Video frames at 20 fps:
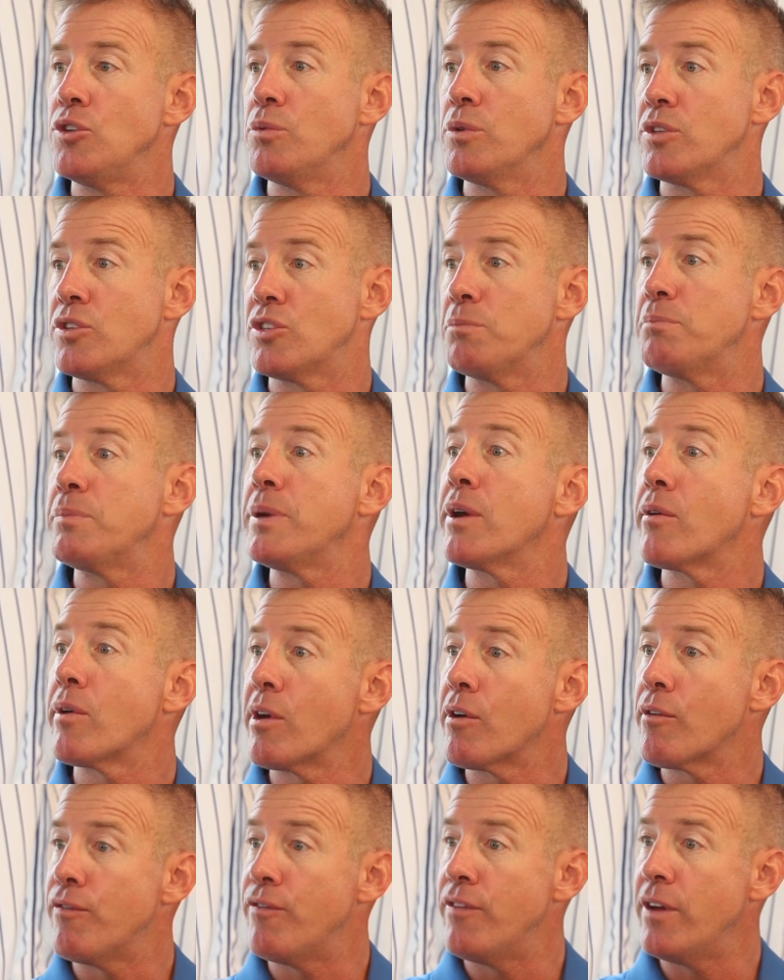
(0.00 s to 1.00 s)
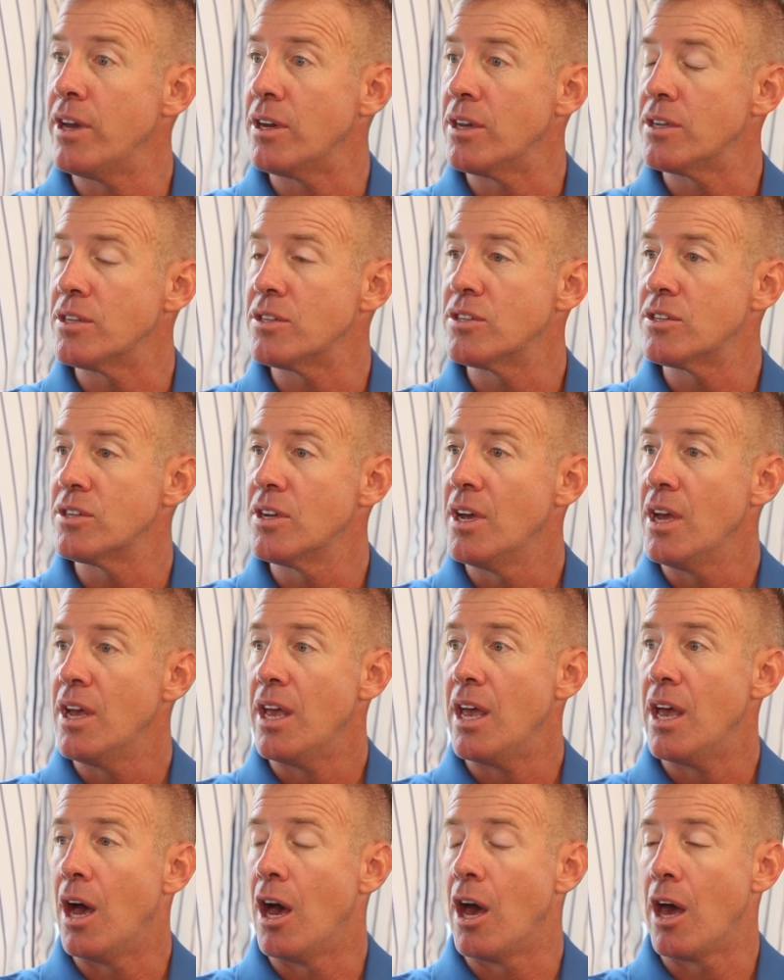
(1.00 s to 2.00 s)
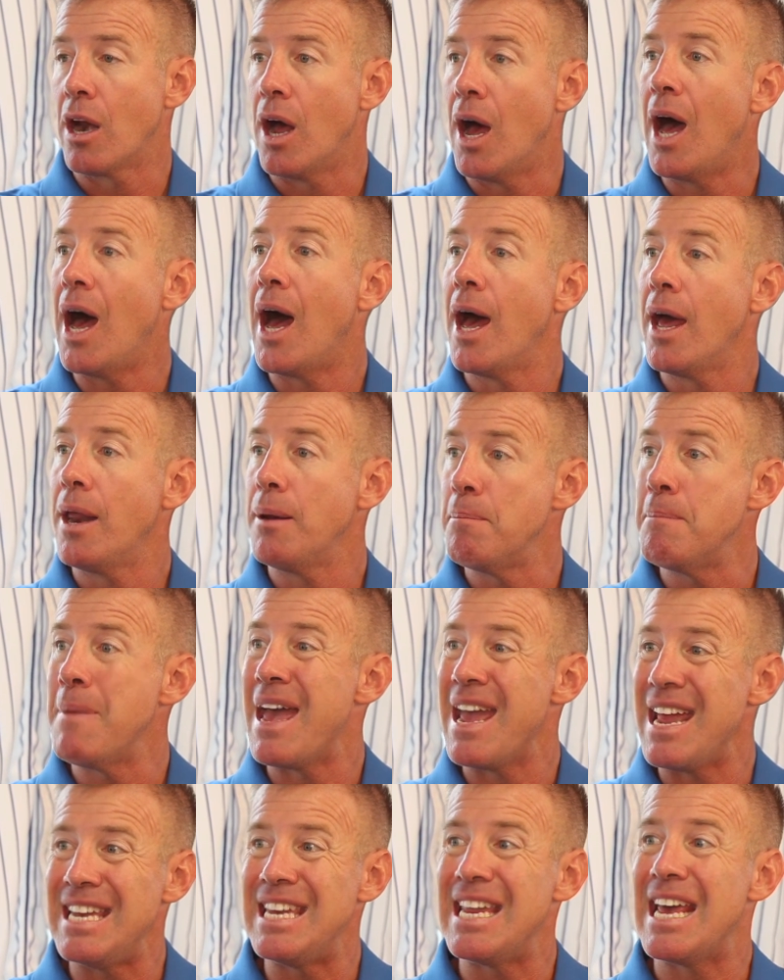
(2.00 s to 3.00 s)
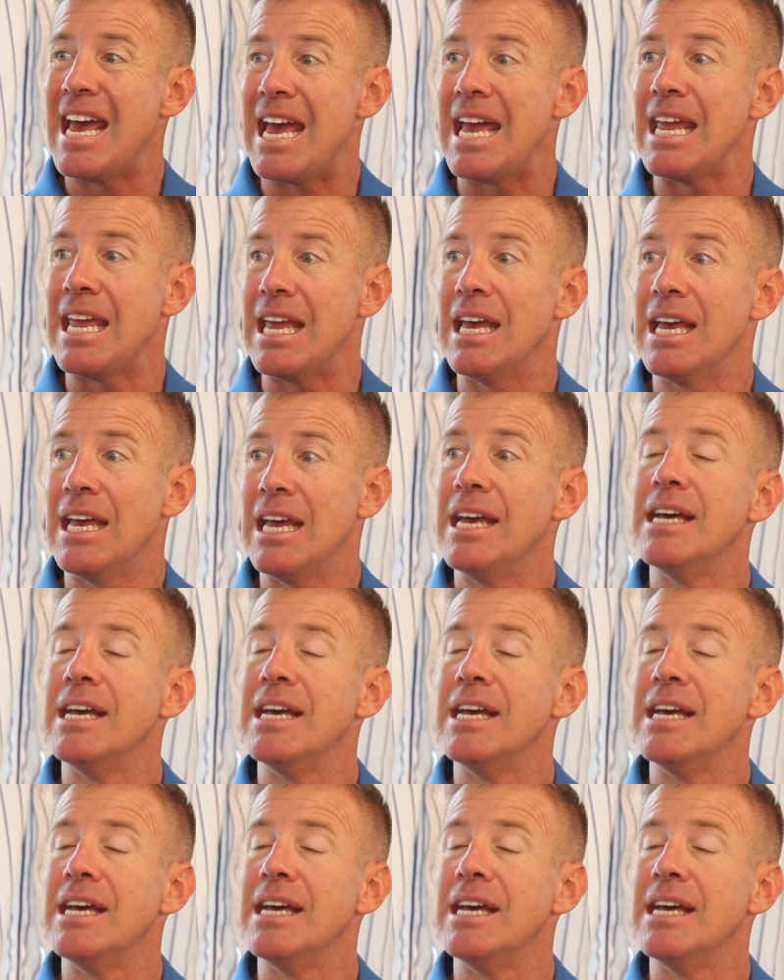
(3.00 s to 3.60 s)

you with superior fitness on a hot May day.